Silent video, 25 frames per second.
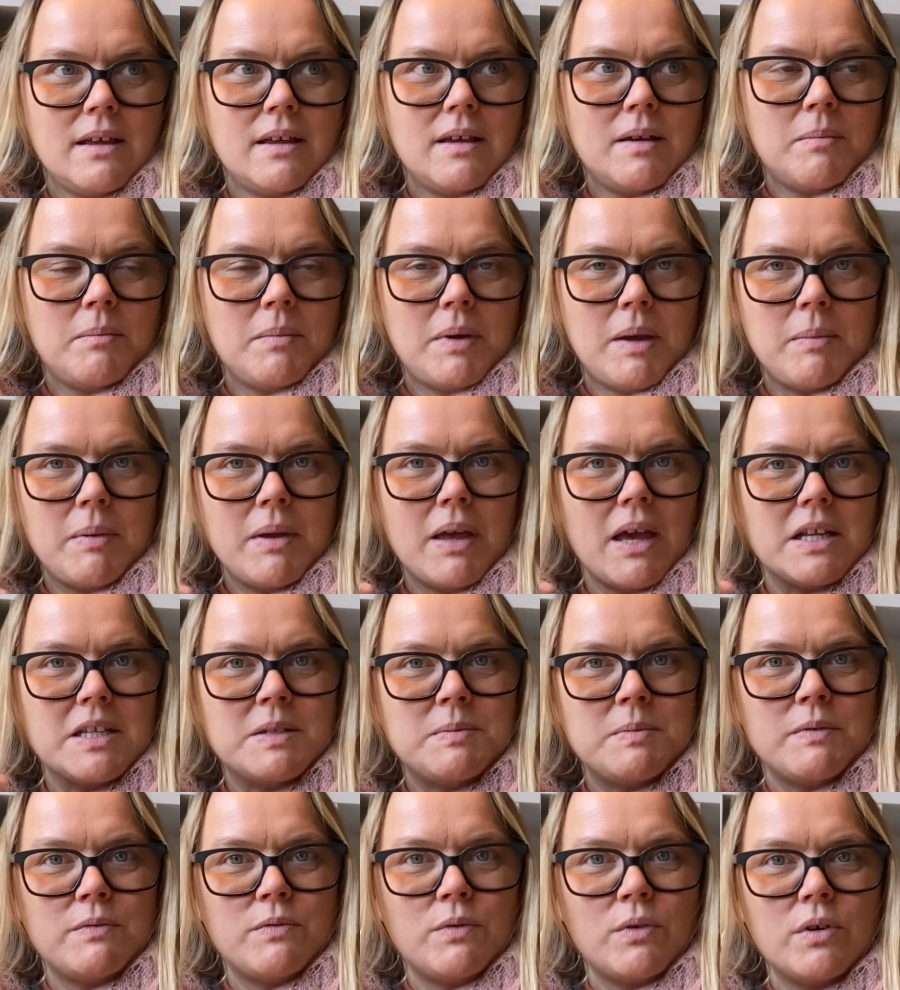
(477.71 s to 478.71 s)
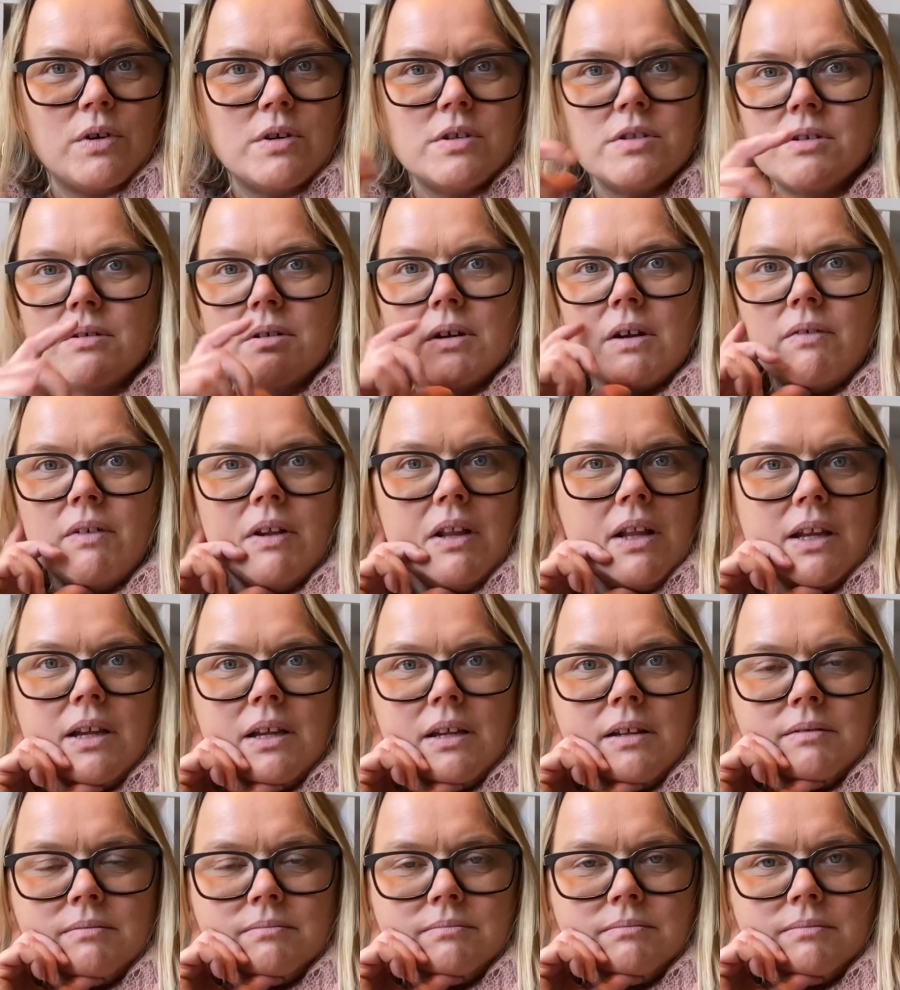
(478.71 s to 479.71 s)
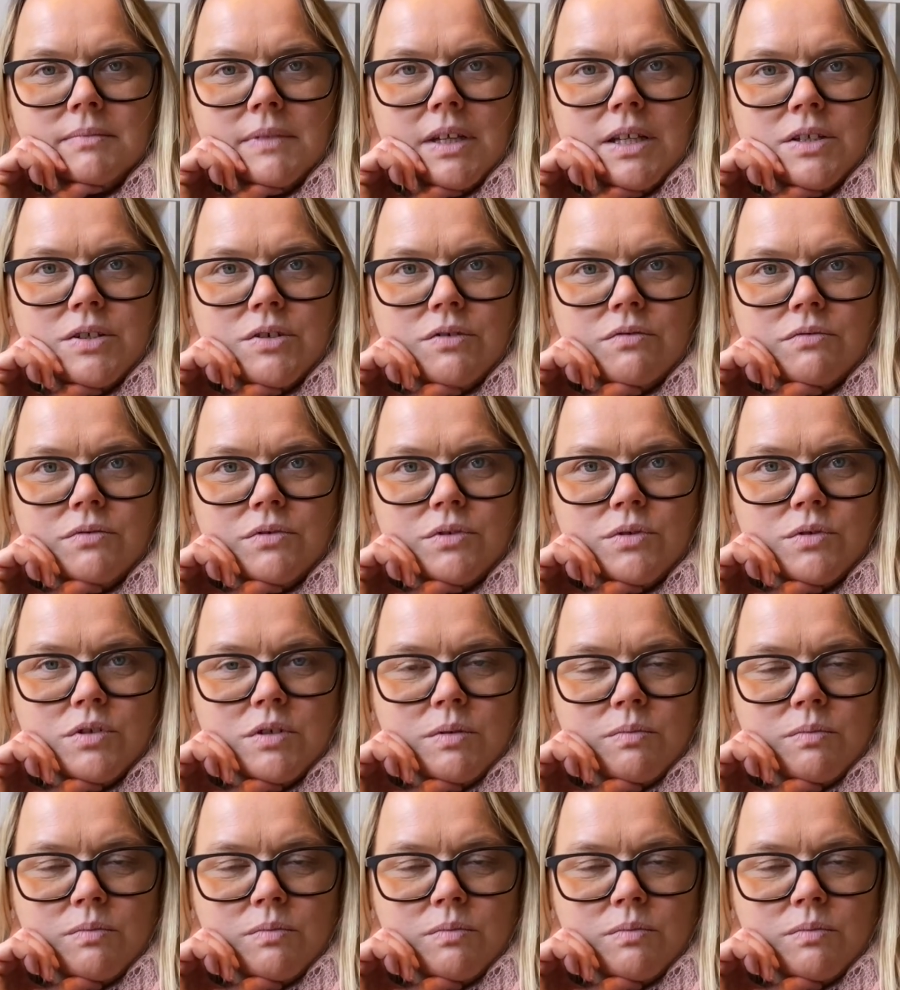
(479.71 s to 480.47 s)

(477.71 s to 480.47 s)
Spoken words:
baby hats before, so I really need to do some